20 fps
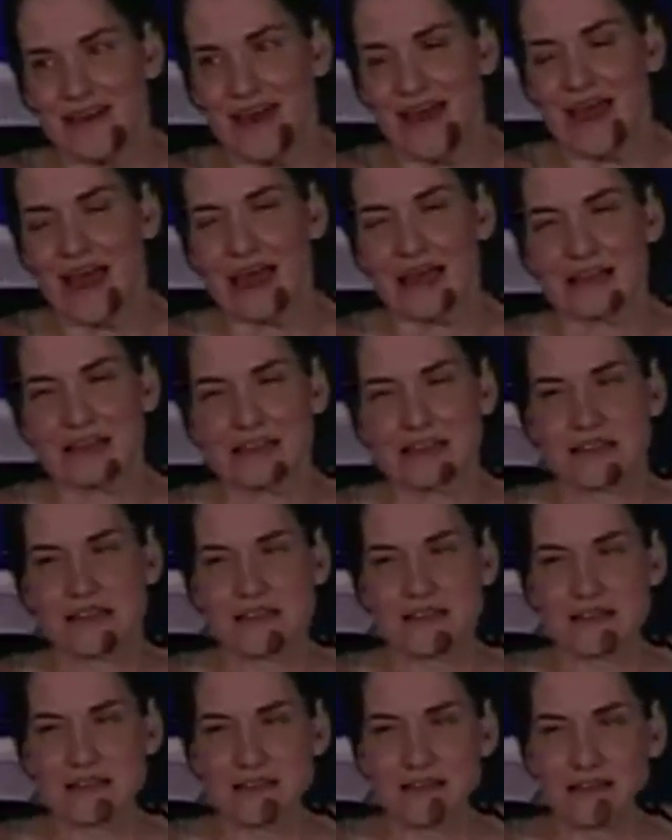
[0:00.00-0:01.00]
and
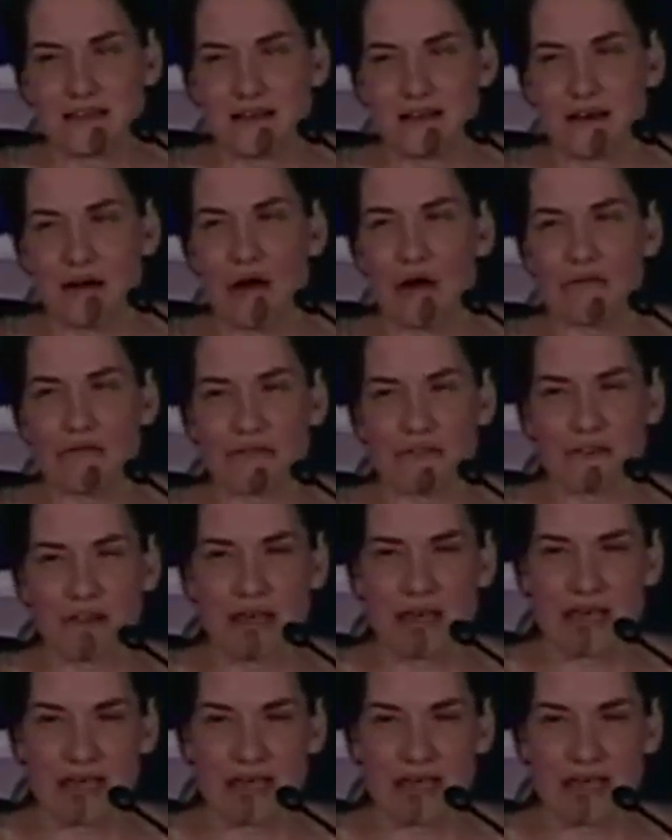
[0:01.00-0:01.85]
hopefully,